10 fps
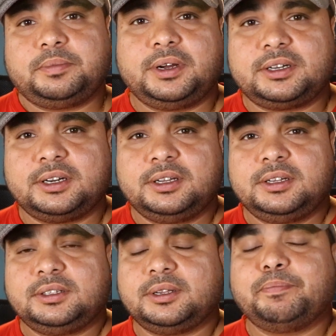But
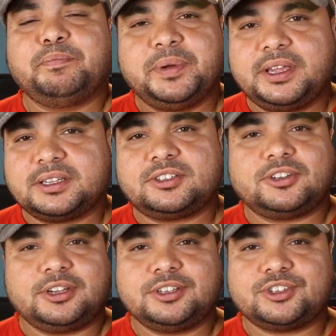the biggest
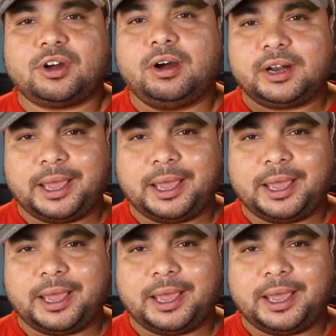change on